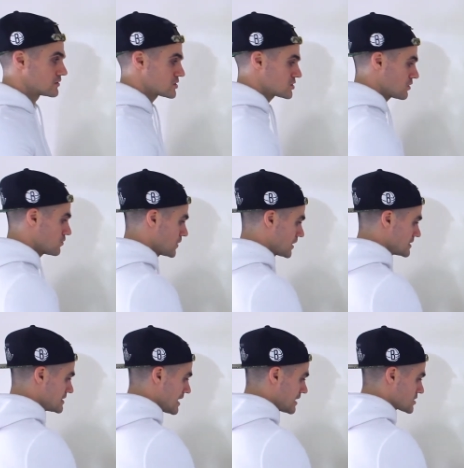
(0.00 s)
So we could
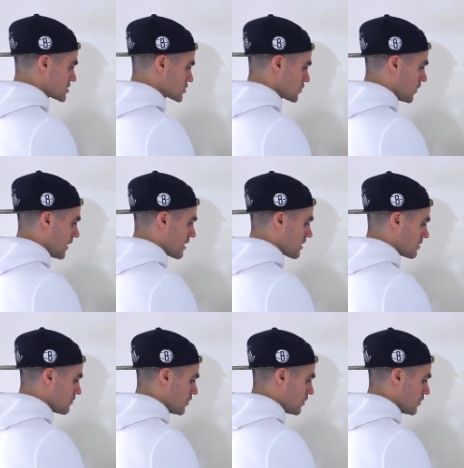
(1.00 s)
take a square.